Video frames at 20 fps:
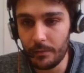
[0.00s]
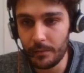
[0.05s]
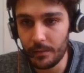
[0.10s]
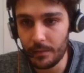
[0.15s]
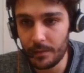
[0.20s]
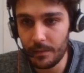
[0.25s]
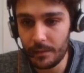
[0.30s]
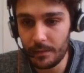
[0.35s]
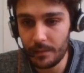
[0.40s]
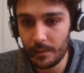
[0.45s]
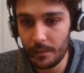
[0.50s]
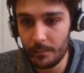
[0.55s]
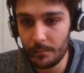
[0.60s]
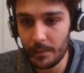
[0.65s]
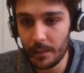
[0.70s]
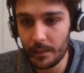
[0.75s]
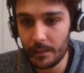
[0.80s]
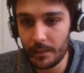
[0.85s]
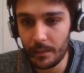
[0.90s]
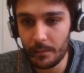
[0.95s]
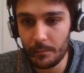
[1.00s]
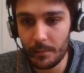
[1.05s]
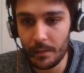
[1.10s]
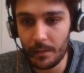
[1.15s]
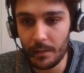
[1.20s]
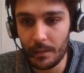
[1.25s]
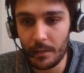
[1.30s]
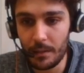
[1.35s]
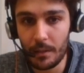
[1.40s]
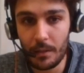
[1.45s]
the system that can
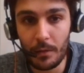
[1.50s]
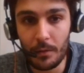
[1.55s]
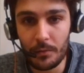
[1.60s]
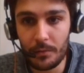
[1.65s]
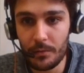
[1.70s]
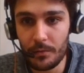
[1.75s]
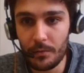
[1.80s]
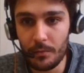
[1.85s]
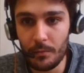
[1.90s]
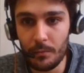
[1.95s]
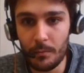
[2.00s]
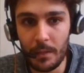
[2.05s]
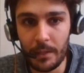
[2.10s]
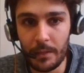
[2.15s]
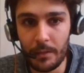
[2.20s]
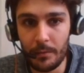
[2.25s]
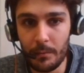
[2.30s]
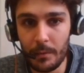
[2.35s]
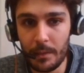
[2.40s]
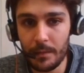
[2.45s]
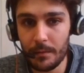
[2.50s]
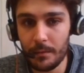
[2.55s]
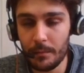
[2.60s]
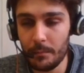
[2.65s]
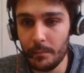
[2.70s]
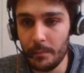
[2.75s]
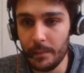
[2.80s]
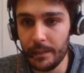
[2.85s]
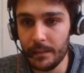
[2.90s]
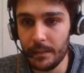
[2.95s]
be close to 1 and 1,
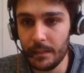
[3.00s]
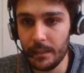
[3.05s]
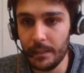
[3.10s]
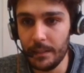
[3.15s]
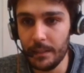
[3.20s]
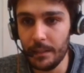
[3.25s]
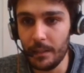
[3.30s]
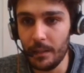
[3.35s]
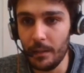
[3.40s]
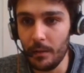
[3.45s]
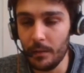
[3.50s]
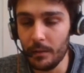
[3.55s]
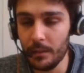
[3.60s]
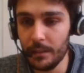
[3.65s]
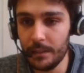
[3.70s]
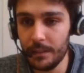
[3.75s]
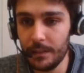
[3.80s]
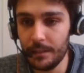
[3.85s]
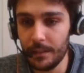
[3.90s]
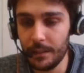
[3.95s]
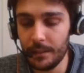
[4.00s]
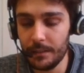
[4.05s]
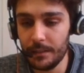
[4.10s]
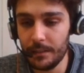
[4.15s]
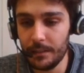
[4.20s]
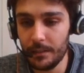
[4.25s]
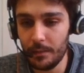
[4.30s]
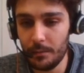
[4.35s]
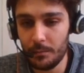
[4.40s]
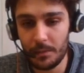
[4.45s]
basically only detecting
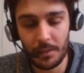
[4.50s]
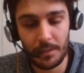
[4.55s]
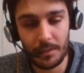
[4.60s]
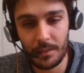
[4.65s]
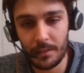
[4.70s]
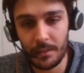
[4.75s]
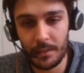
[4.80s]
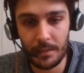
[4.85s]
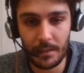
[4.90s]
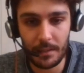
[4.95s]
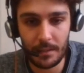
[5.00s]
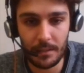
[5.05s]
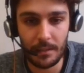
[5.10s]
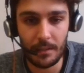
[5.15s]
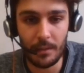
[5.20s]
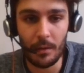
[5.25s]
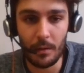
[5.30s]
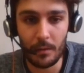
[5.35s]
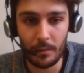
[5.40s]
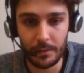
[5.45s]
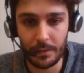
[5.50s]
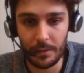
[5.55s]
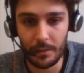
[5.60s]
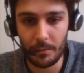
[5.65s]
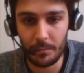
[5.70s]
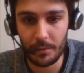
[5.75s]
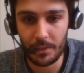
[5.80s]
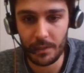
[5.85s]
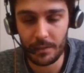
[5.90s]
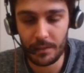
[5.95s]
the objects and detecting all the
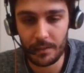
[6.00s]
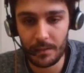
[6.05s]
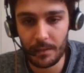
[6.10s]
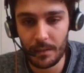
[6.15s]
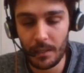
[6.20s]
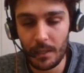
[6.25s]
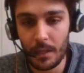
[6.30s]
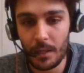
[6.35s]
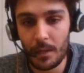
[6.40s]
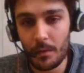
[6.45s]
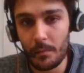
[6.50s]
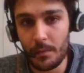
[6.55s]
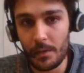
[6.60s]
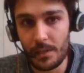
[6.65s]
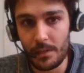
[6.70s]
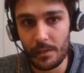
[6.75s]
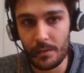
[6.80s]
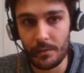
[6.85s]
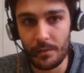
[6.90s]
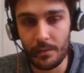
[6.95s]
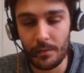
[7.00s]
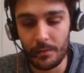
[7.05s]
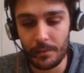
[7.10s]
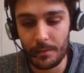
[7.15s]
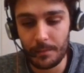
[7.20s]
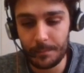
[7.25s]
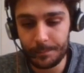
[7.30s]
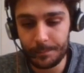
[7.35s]
objects, which is good.